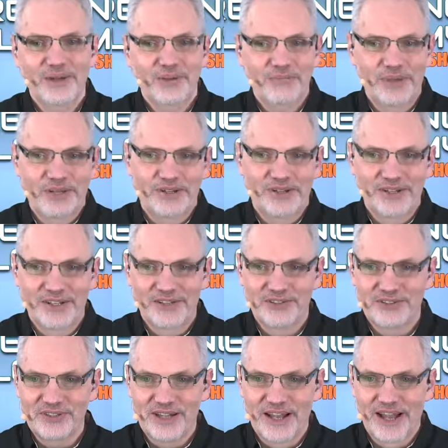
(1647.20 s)

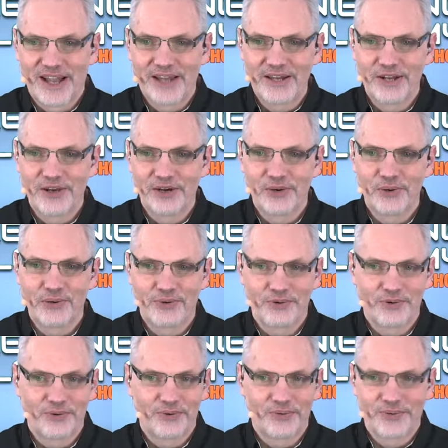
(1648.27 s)
because I know
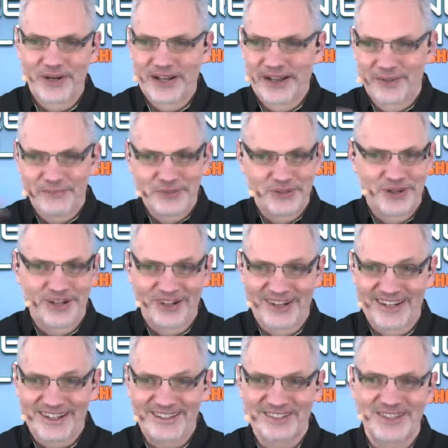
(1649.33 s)
when I'm doing a
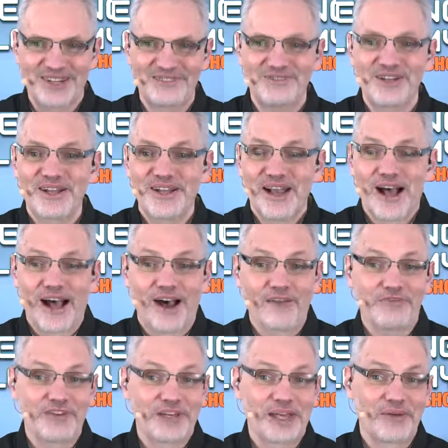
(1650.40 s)
lot of stuff, I'll
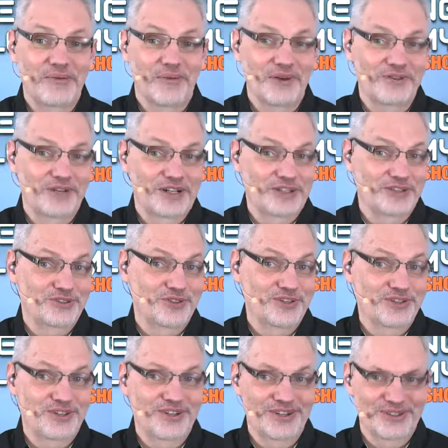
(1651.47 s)
forget whether I just turned
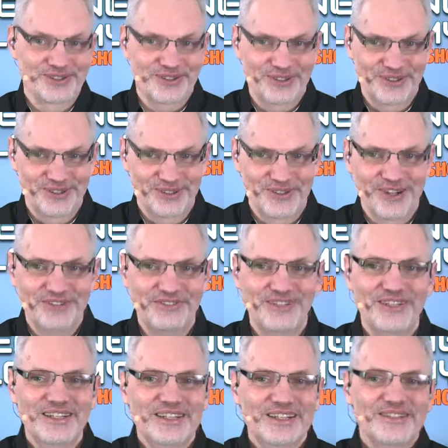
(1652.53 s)
it on or turned it off.
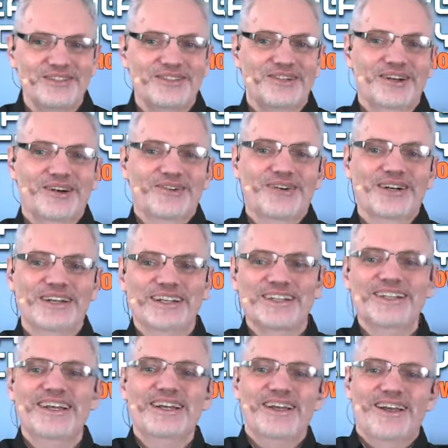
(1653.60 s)
So
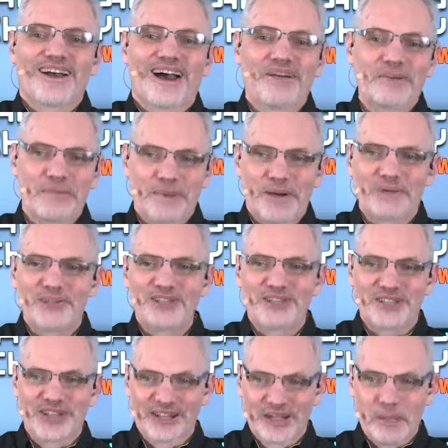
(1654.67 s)
I would probably
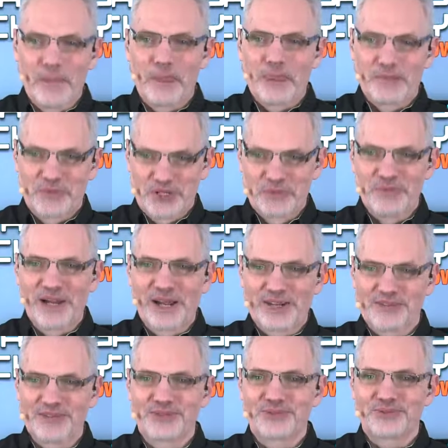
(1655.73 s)
set up two
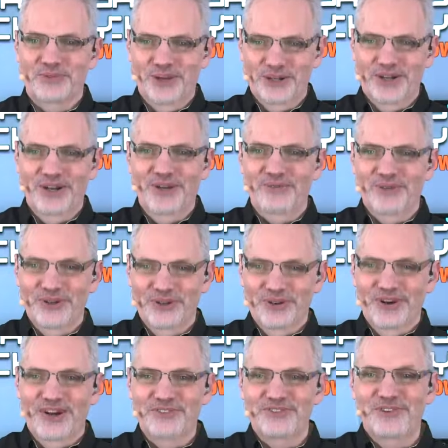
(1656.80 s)
macros, one on, one
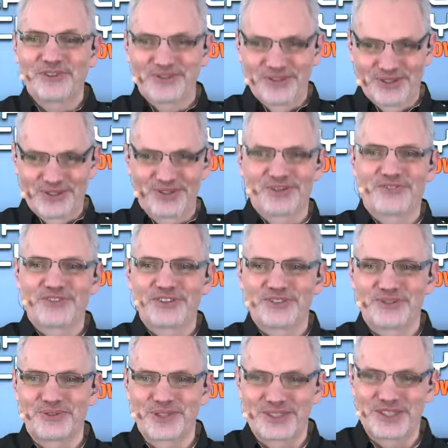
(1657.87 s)
off, with two foot
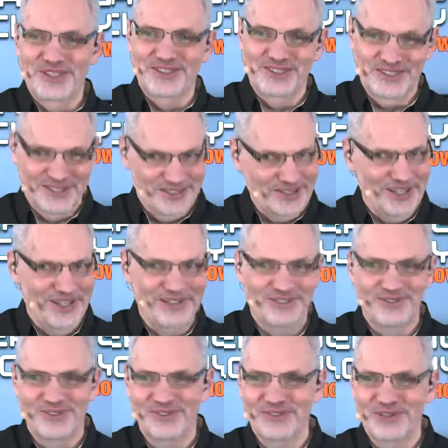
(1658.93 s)
switches, and just say
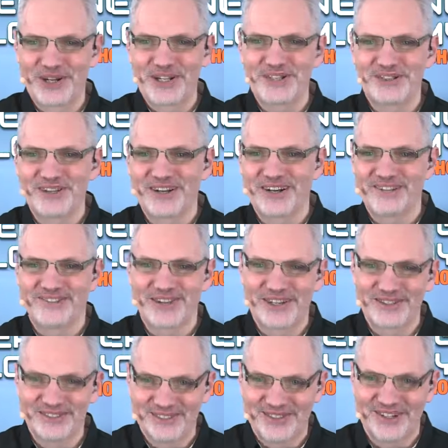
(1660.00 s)
green is on, red
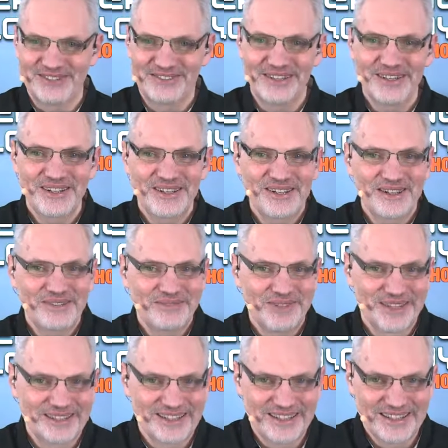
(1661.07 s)
is off.
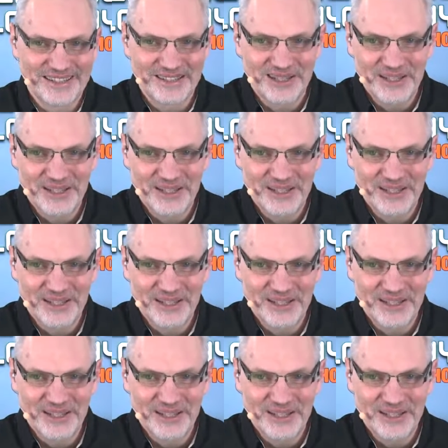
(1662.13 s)
But